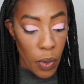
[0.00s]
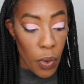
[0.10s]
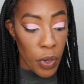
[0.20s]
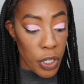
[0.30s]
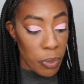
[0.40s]

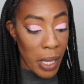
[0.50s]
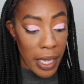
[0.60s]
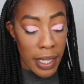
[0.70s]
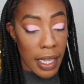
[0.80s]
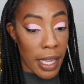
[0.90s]
Or you
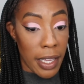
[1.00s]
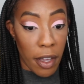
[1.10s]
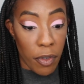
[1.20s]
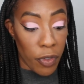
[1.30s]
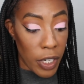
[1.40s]
might
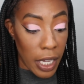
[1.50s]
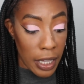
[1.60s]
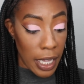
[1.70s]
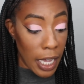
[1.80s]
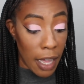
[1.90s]
like
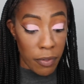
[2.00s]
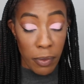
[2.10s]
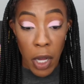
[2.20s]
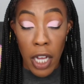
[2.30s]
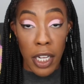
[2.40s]

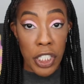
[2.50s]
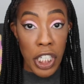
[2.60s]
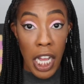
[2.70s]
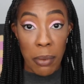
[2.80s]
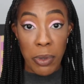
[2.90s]
I've gone on
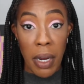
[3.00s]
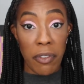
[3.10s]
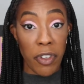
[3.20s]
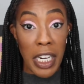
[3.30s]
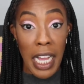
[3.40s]
jobs where
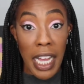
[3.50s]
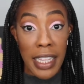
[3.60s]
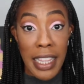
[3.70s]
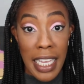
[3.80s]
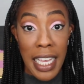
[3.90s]
I've
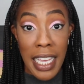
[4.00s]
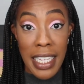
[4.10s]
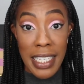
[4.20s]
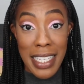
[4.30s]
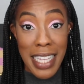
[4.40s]
forgotten
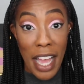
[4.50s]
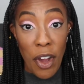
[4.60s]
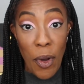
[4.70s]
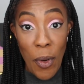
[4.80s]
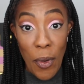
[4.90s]
things at
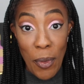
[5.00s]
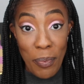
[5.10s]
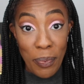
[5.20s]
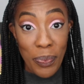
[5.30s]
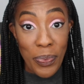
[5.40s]

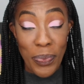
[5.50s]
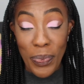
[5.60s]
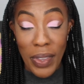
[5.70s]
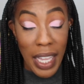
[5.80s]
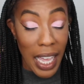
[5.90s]
home
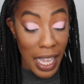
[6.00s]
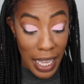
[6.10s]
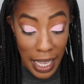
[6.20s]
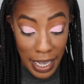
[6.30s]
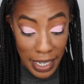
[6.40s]

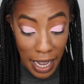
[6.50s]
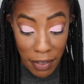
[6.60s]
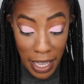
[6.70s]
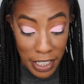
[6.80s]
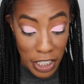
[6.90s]
and I've
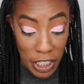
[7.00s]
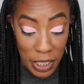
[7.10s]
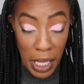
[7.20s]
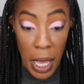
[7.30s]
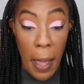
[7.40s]
had to
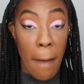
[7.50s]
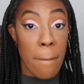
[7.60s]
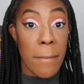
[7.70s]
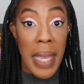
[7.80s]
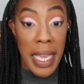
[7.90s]
just
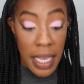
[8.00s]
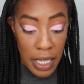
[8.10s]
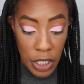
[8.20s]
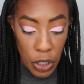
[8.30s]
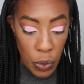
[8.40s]

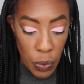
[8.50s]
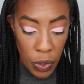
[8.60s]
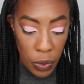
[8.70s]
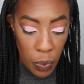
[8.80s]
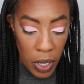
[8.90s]
make do
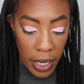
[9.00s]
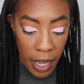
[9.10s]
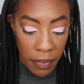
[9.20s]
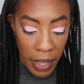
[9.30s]
with what I